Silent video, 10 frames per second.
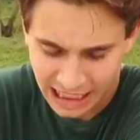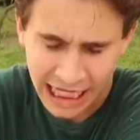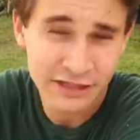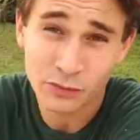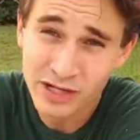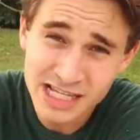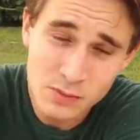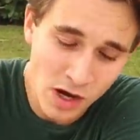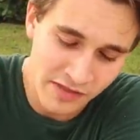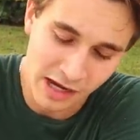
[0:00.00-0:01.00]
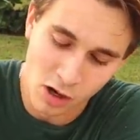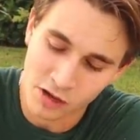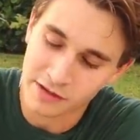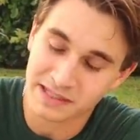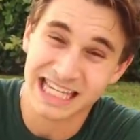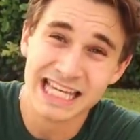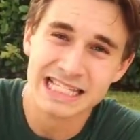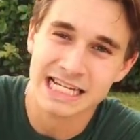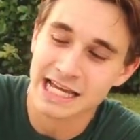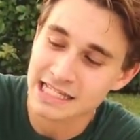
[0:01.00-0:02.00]
And the reason why they call them king
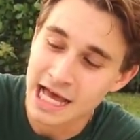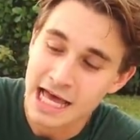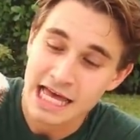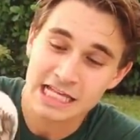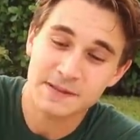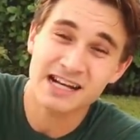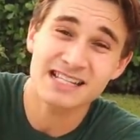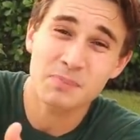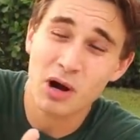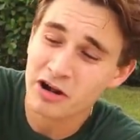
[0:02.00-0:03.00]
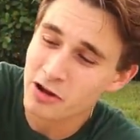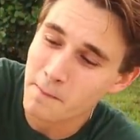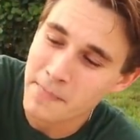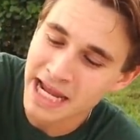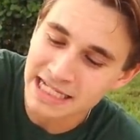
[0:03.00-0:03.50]
snakes is because part of their main